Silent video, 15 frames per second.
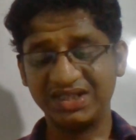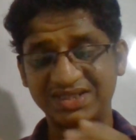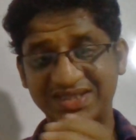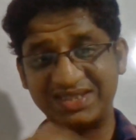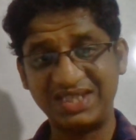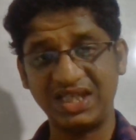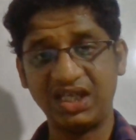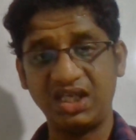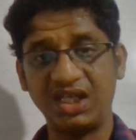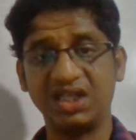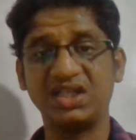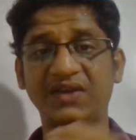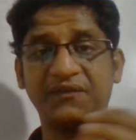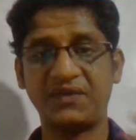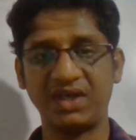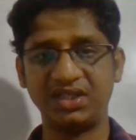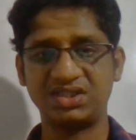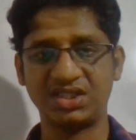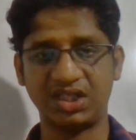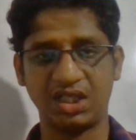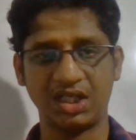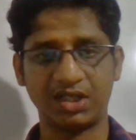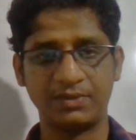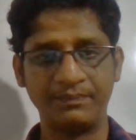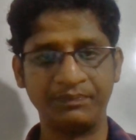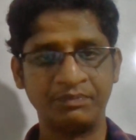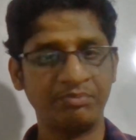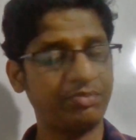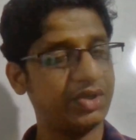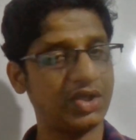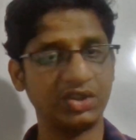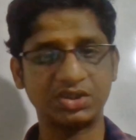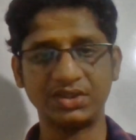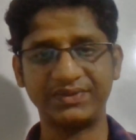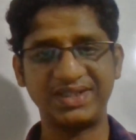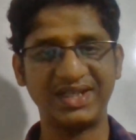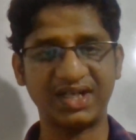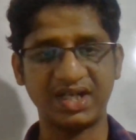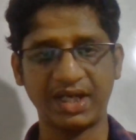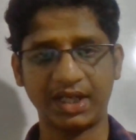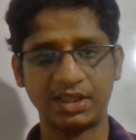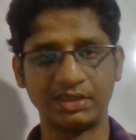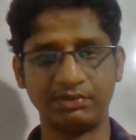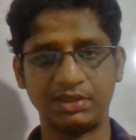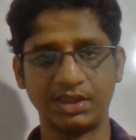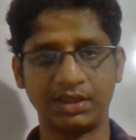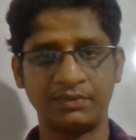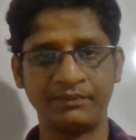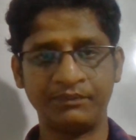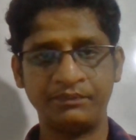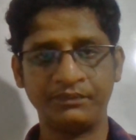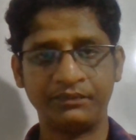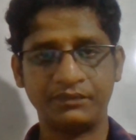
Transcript: see in the free state because of their reactivity.